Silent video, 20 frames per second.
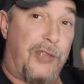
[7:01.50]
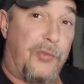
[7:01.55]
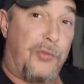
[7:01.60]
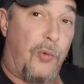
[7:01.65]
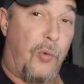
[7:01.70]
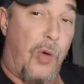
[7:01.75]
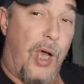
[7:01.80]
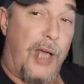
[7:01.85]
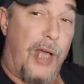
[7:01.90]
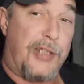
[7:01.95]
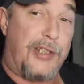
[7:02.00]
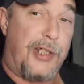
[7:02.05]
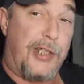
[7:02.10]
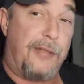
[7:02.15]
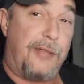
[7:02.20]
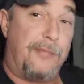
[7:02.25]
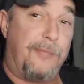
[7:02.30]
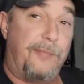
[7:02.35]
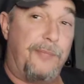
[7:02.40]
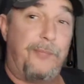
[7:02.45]
for
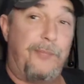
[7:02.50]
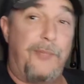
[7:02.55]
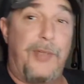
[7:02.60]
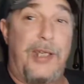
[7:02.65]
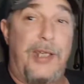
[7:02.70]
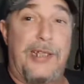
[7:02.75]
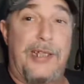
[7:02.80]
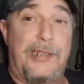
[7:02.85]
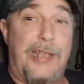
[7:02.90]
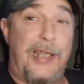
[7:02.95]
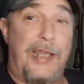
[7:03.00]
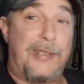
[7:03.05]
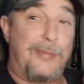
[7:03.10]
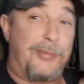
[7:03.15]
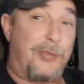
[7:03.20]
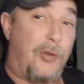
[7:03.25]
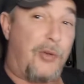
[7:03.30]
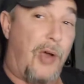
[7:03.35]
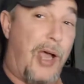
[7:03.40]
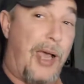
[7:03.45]
watching. Hit that
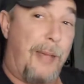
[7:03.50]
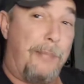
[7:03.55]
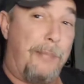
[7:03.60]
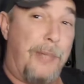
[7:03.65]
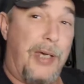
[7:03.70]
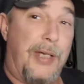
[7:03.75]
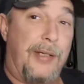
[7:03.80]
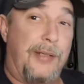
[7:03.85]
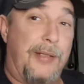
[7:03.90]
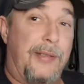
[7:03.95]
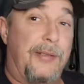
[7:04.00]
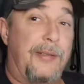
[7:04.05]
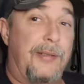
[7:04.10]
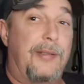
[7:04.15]
subscribe button.